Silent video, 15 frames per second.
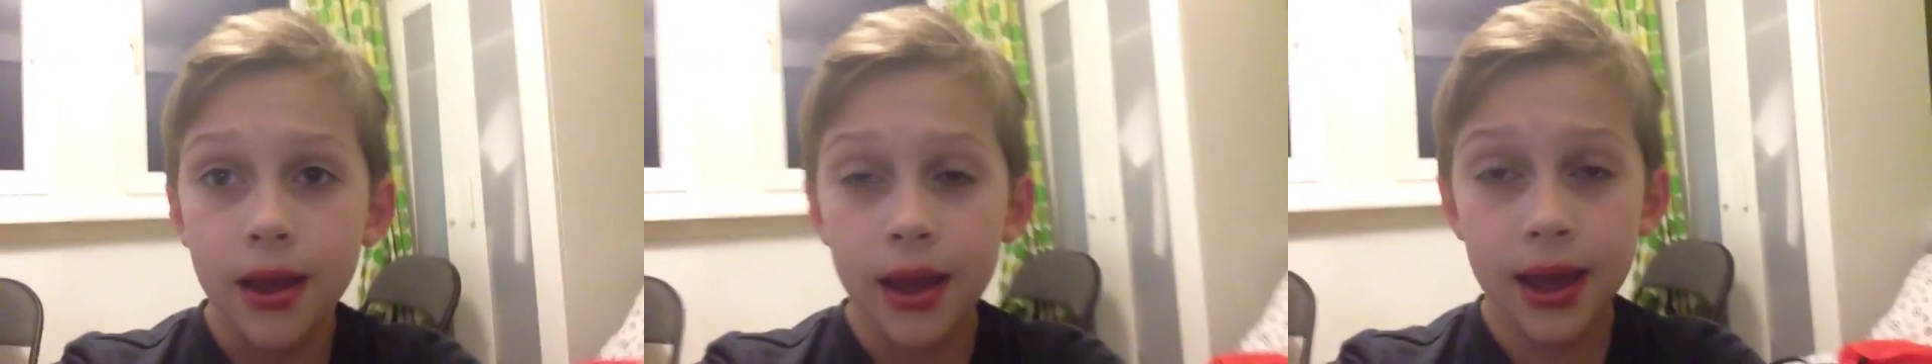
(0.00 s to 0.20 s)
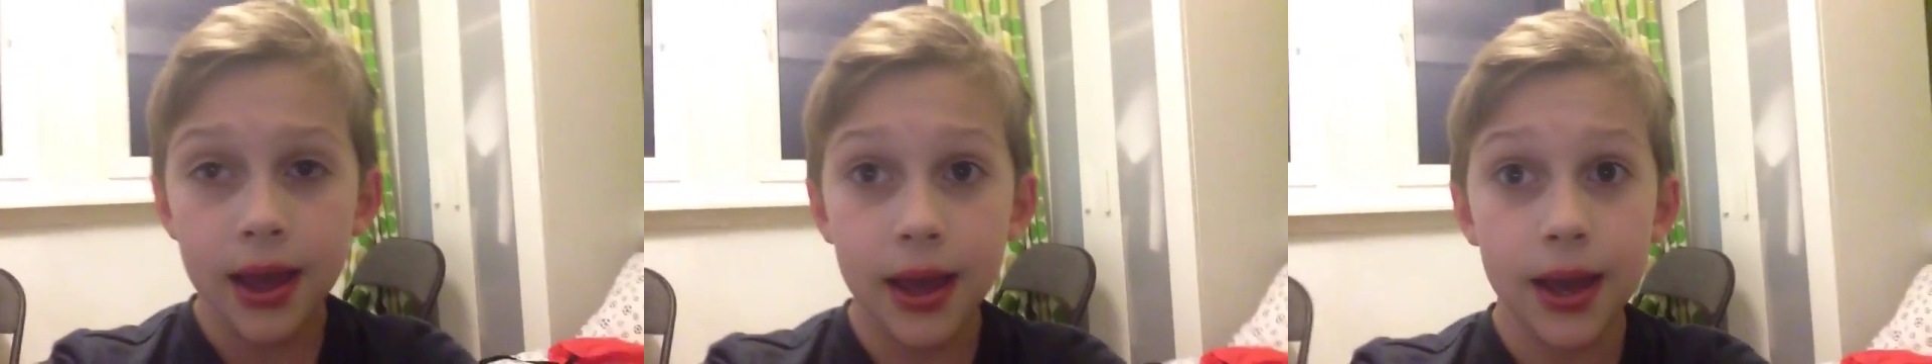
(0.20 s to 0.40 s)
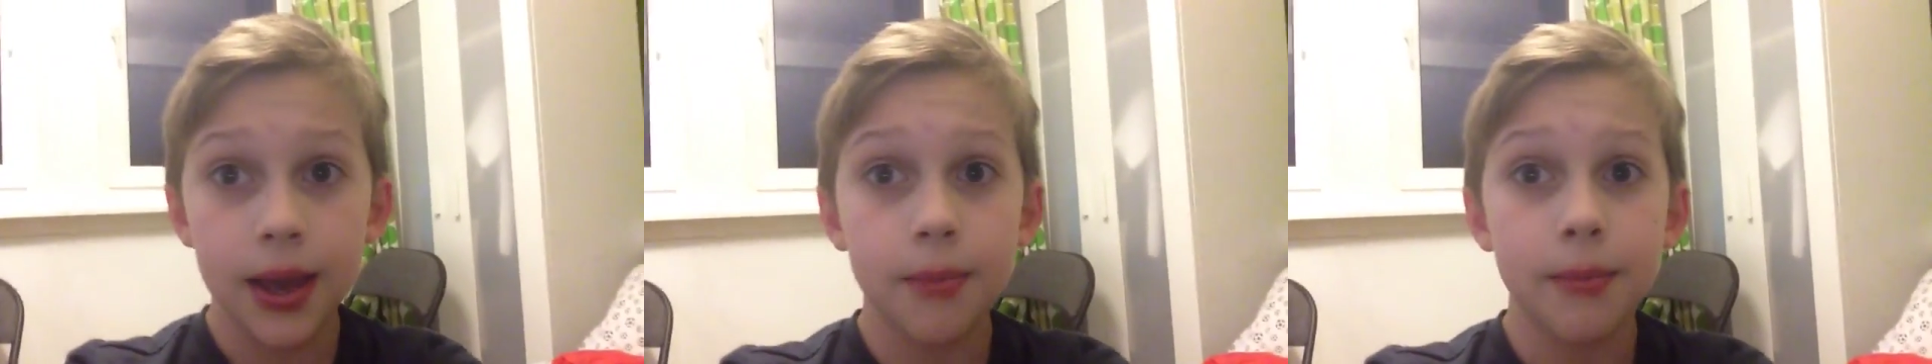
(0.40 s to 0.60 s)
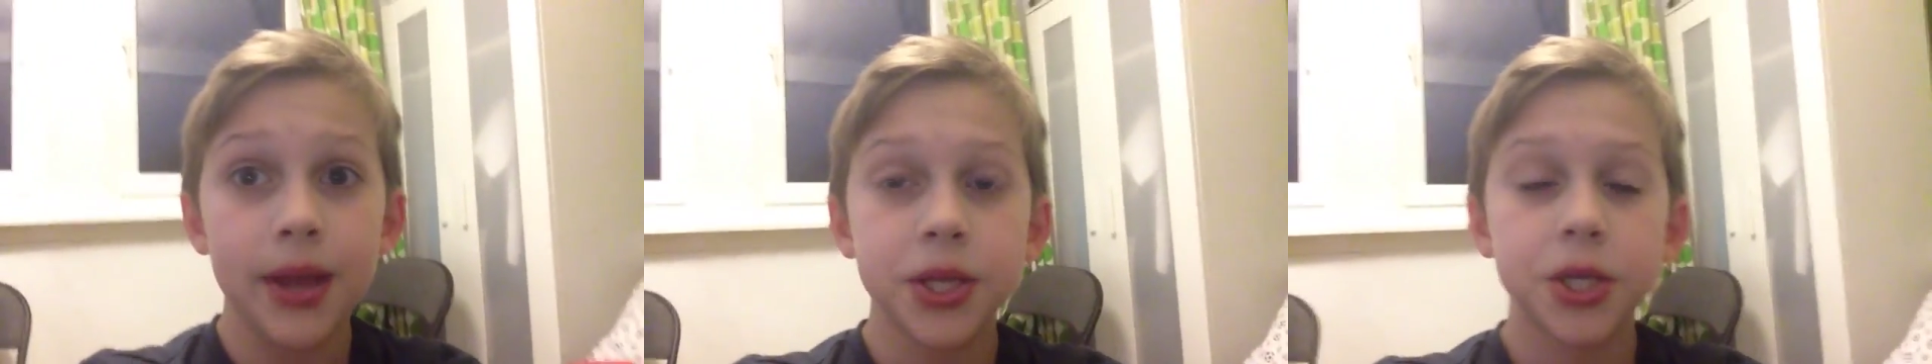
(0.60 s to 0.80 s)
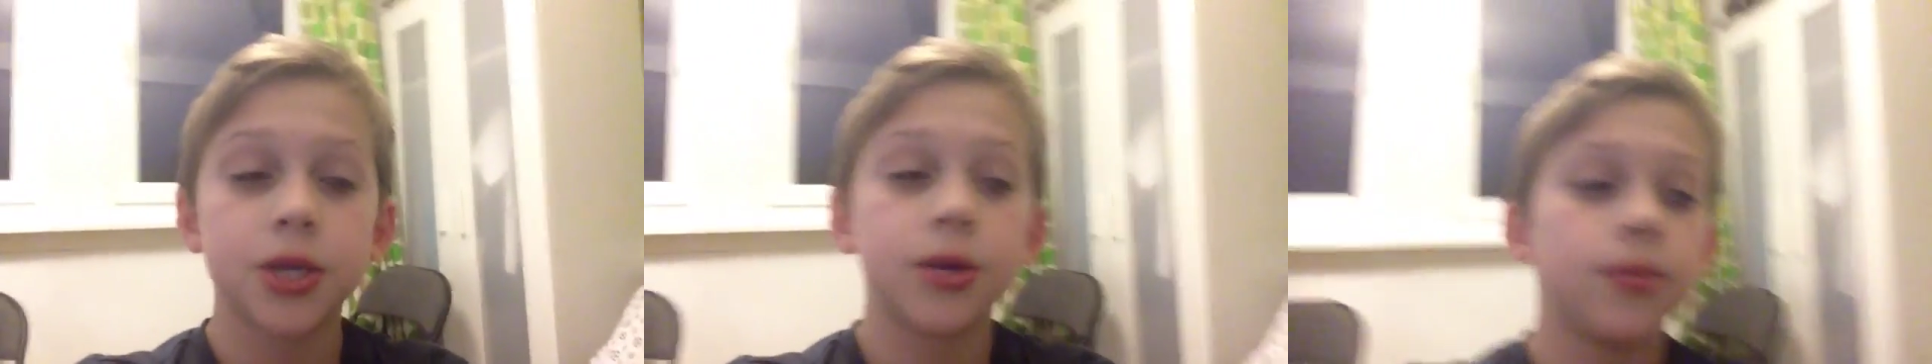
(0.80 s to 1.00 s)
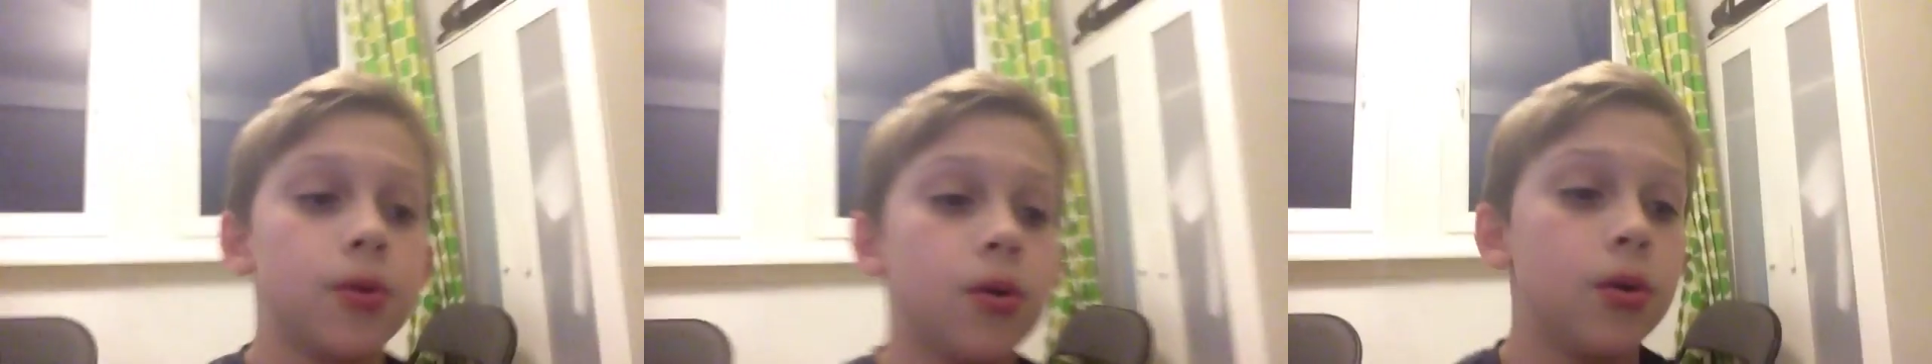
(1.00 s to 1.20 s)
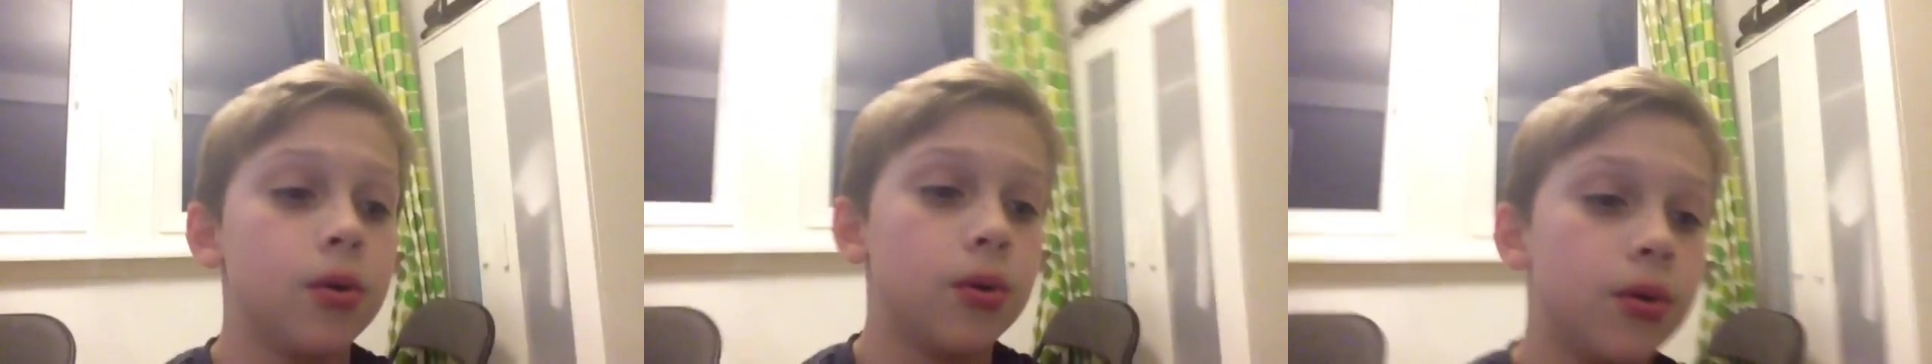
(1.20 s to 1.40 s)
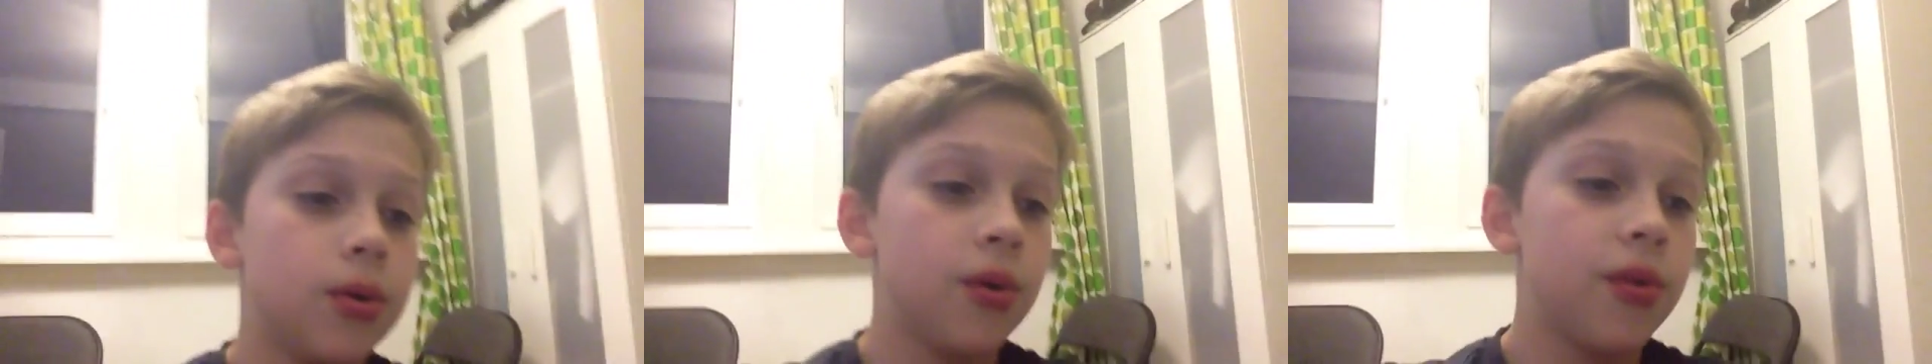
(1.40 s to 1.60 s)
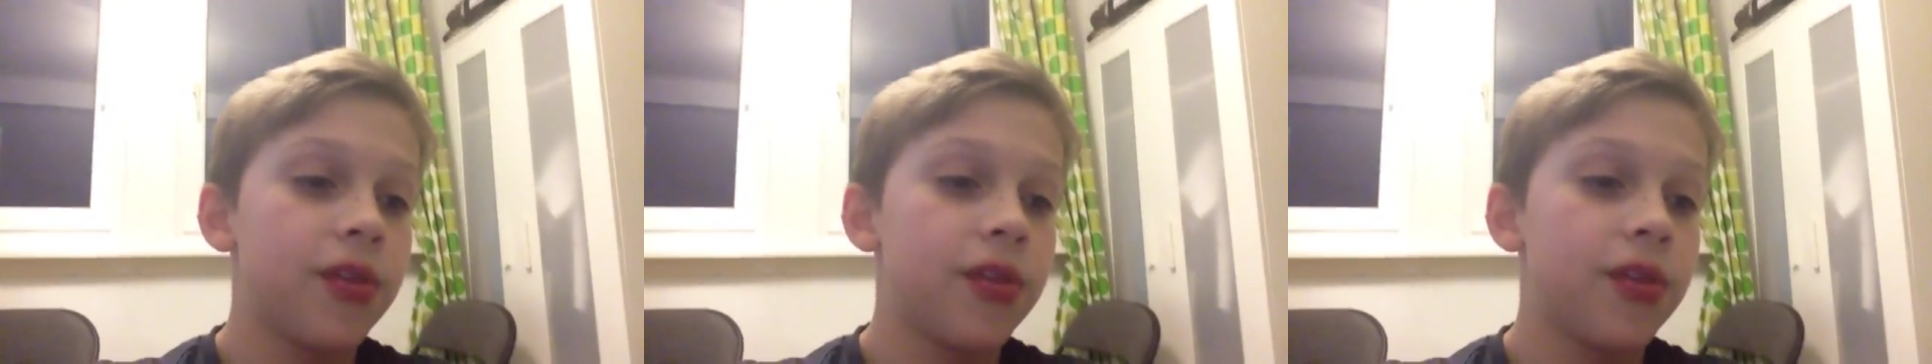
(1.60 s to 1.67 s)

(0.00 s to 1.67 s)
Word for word: uh, mentionable